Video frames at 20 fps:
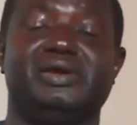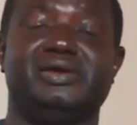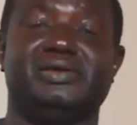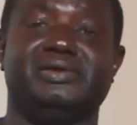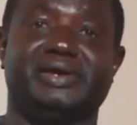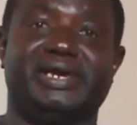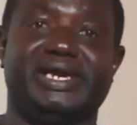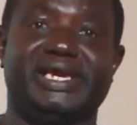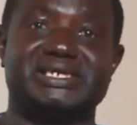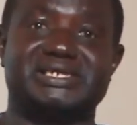on
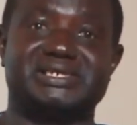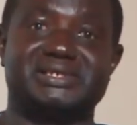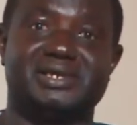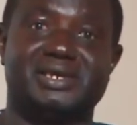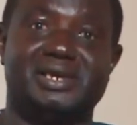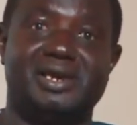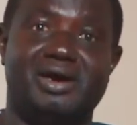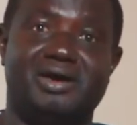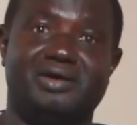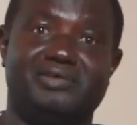the
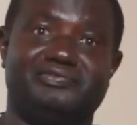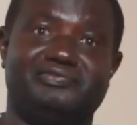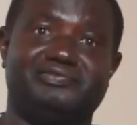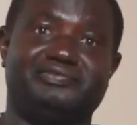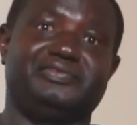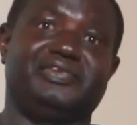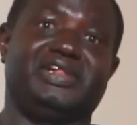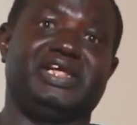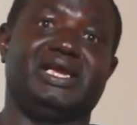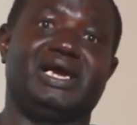occasion
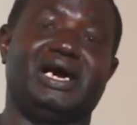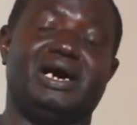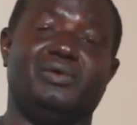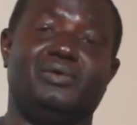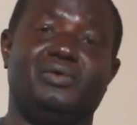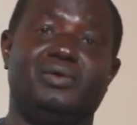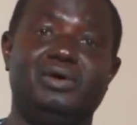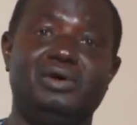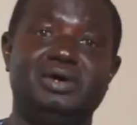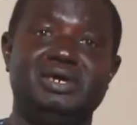of the
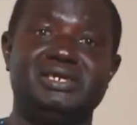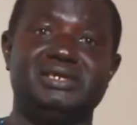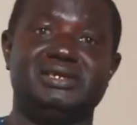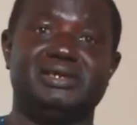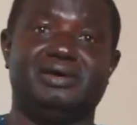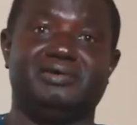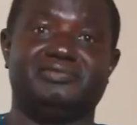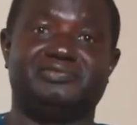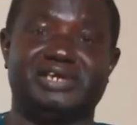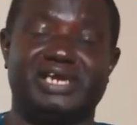award
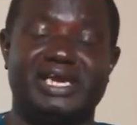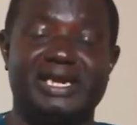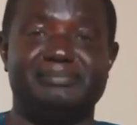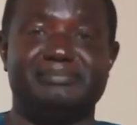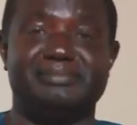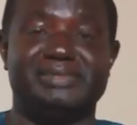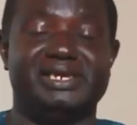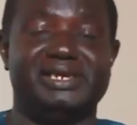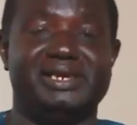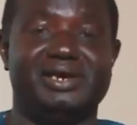of the
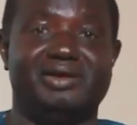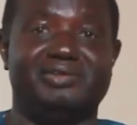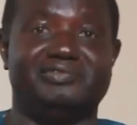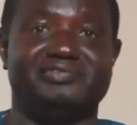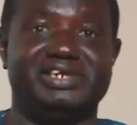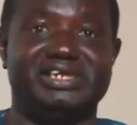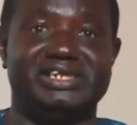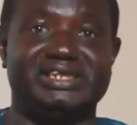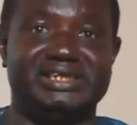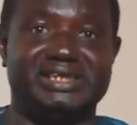Gambian
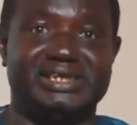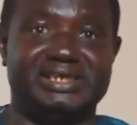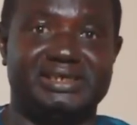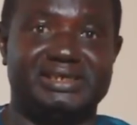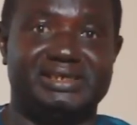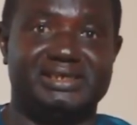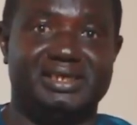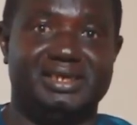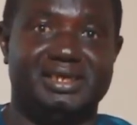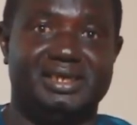of the
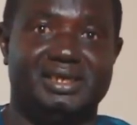Year